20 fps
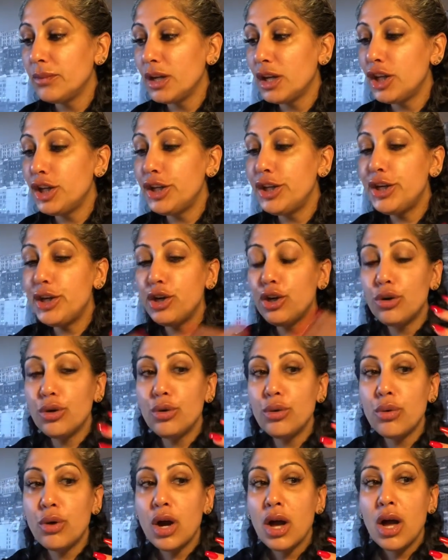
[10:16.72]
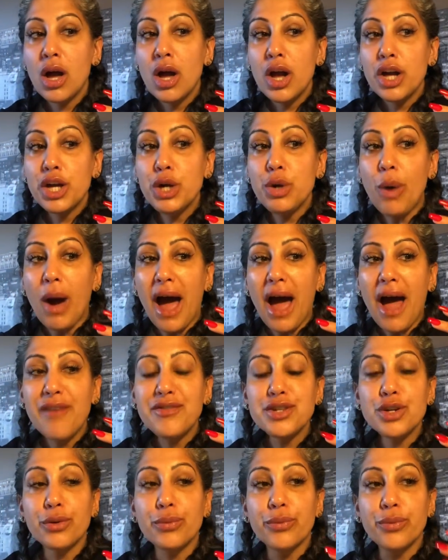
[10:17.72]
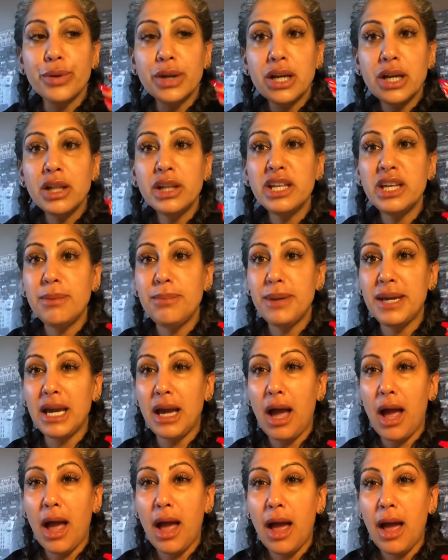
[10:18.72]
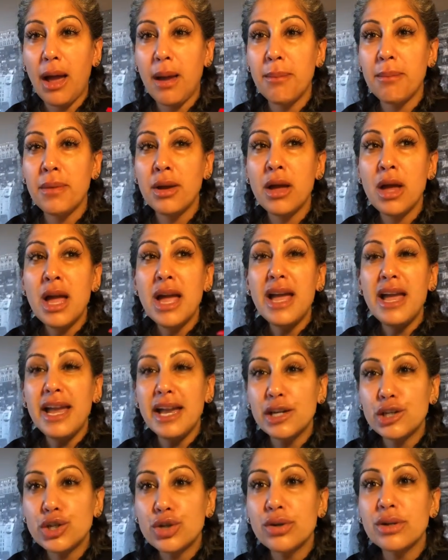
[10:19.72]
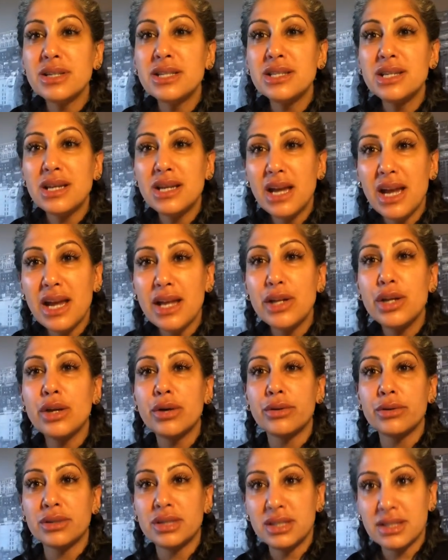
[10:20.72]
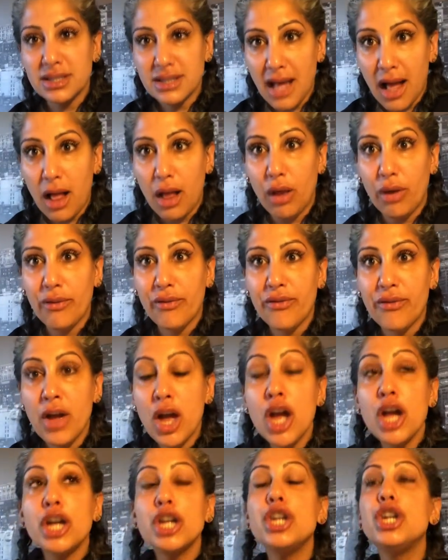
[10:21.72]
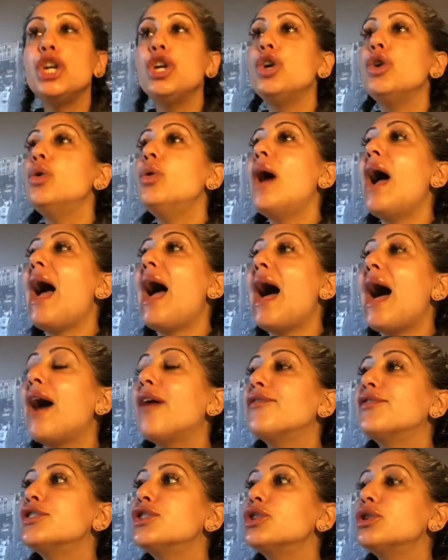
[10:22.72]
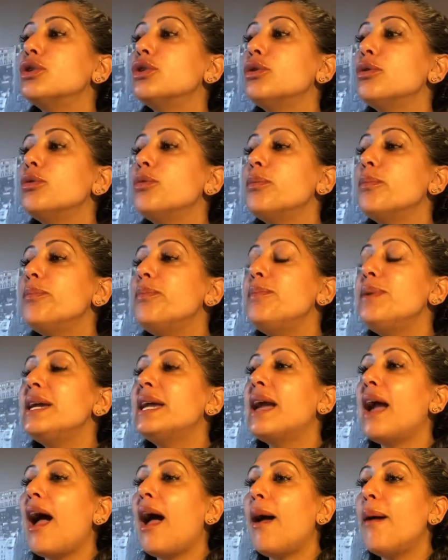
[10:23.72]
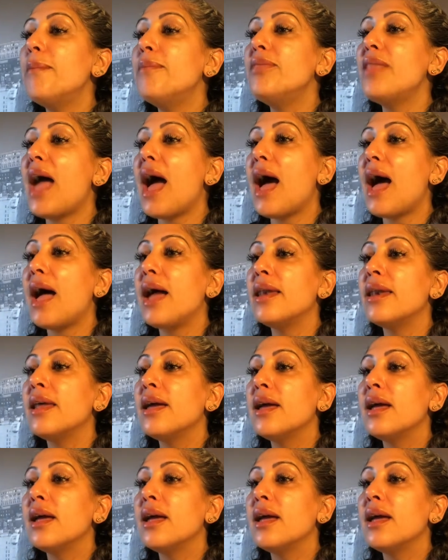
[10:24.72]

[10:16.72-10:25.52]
you have to really become interested in yourself. You have to become that